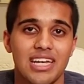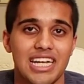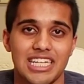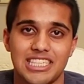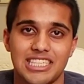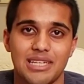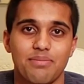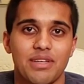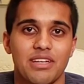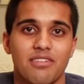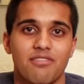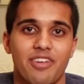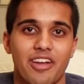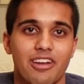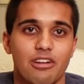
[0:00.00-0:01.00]
It seemed like a
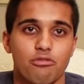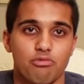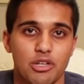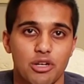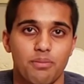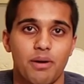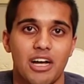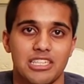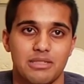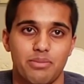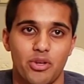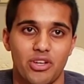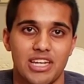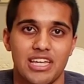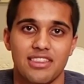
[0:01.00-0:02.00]
very real
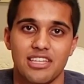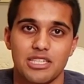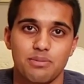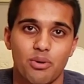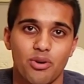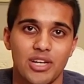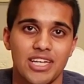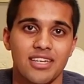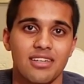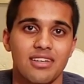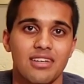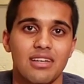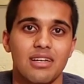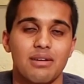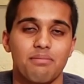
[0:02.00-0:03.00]
possibility at this point,
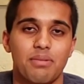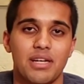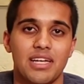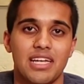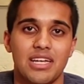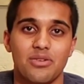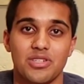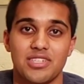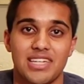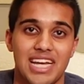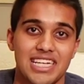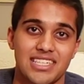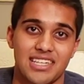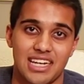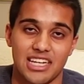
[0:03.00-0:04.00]
but it was
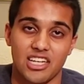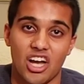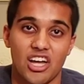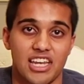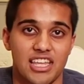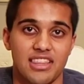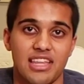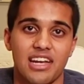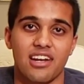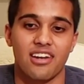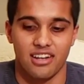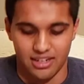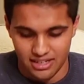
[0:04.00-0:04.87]
nice that I got in there.